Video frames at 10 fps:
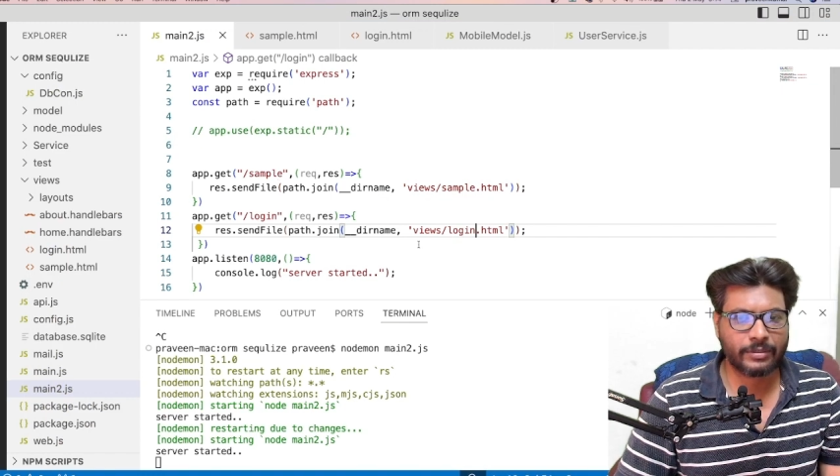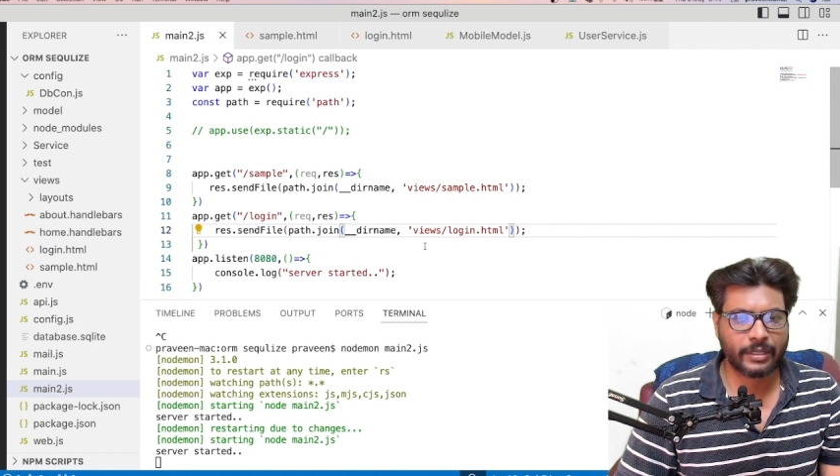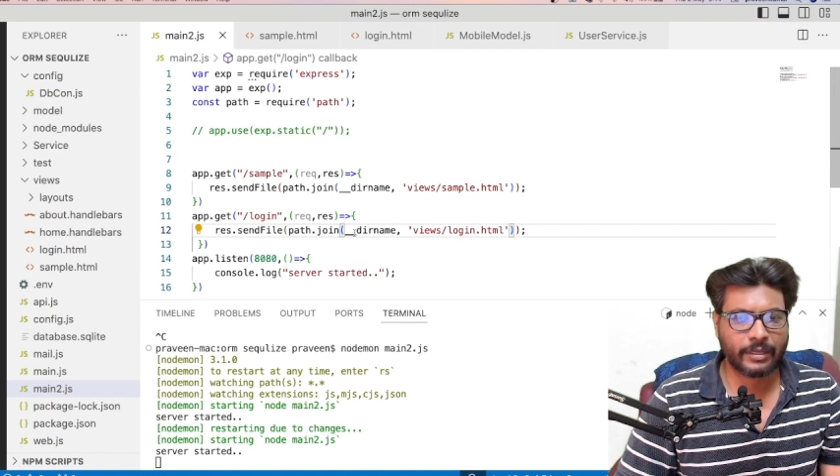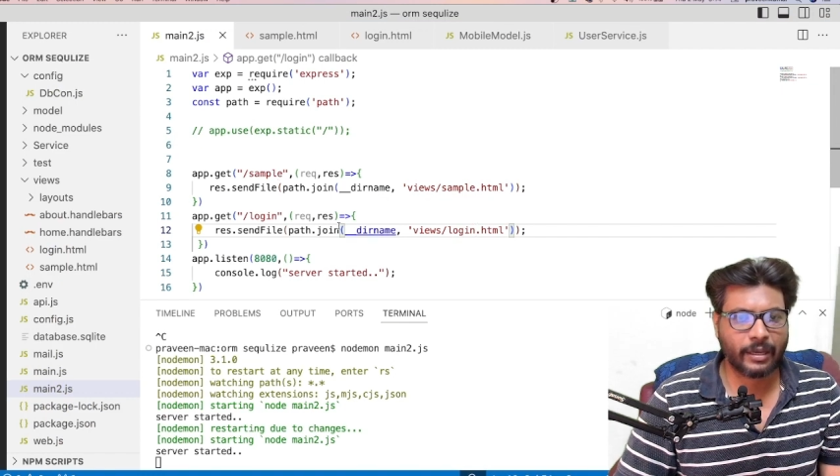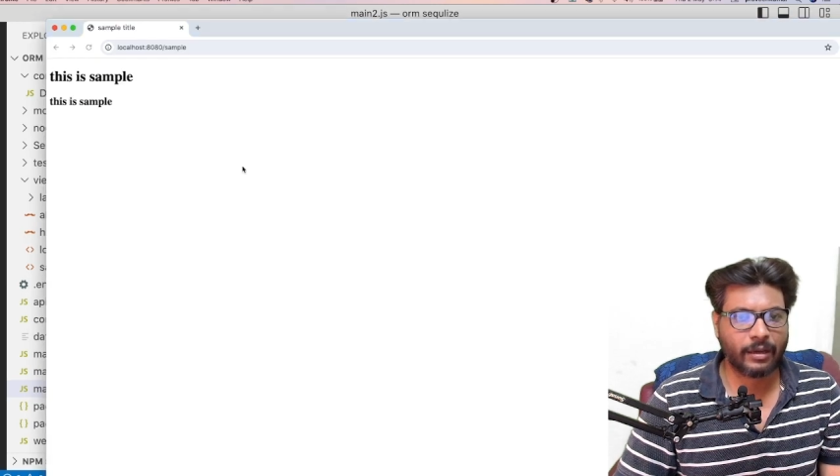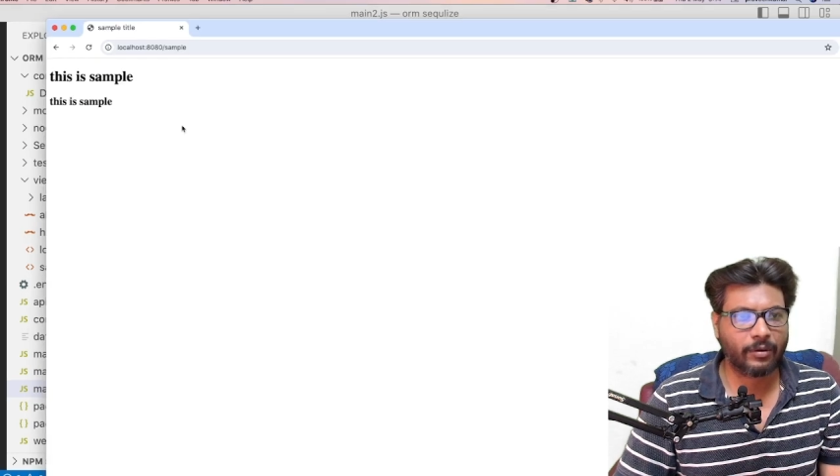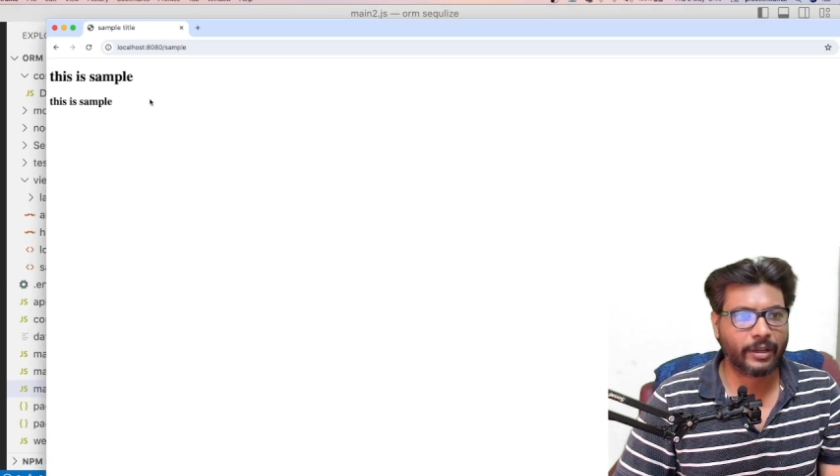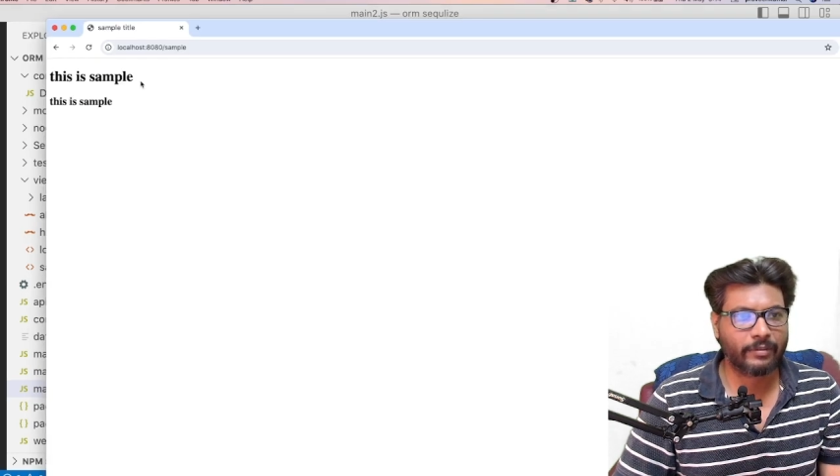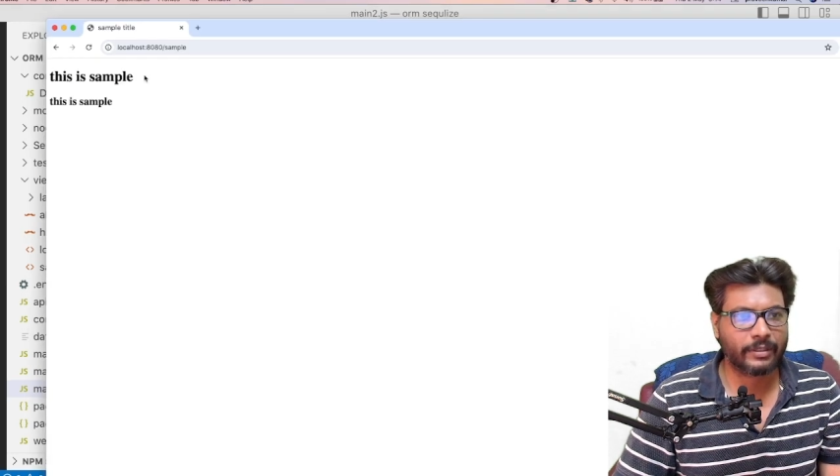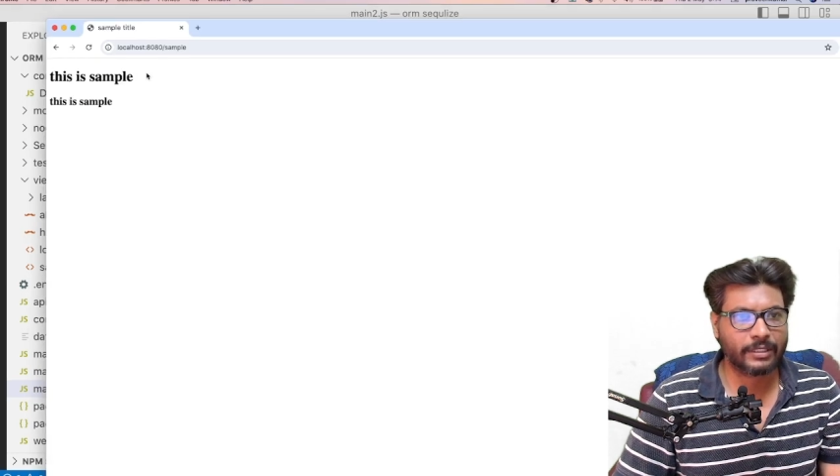check, yeah,
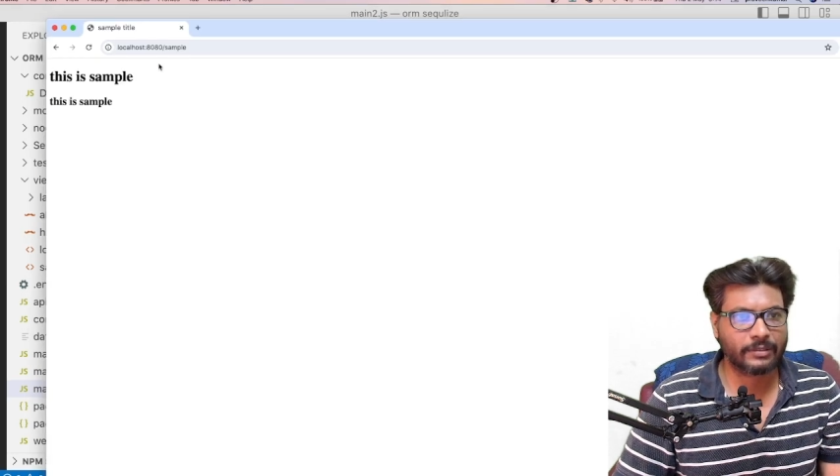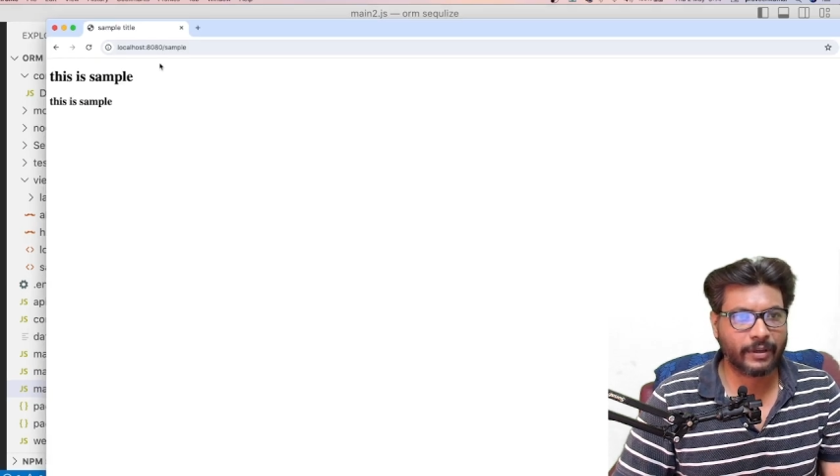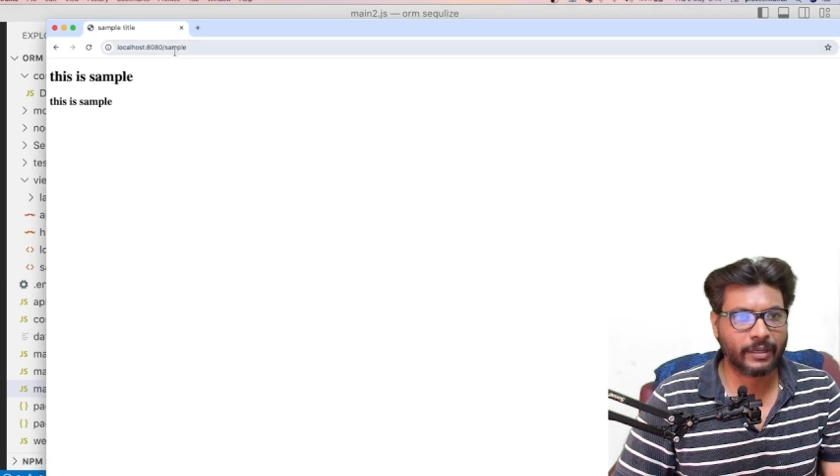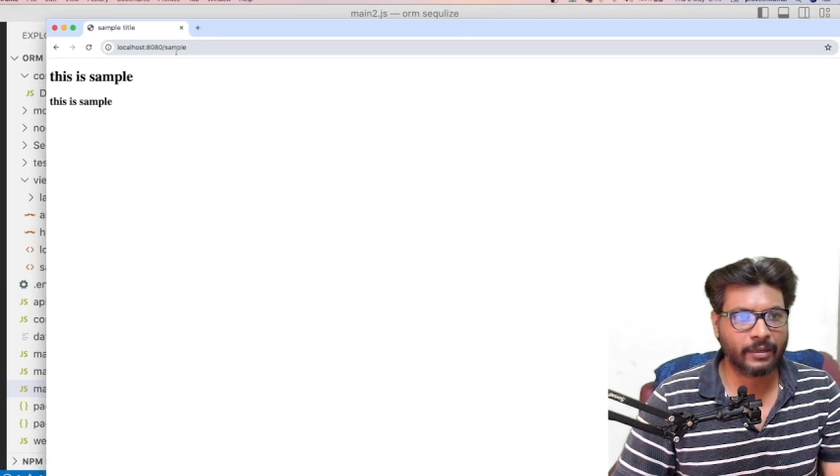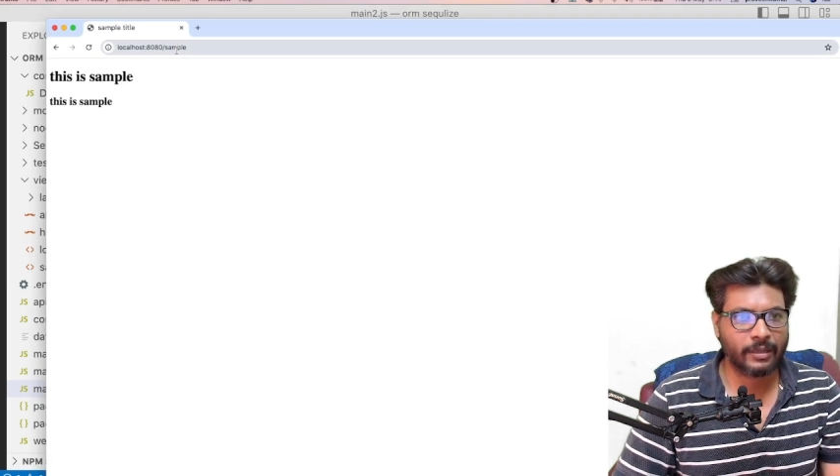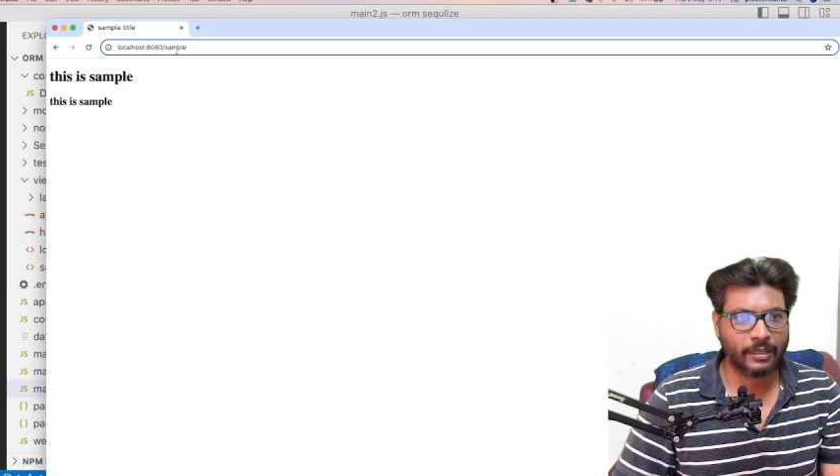okay, everything is fine.